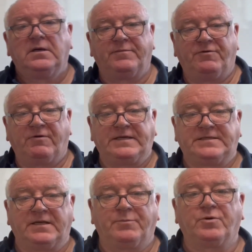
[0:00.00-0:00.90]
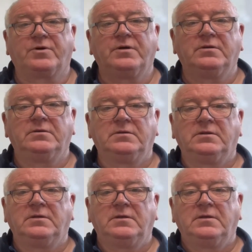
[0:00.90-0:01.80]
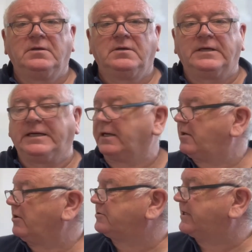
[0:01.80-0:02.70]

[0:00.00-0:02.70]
writing a book. Gods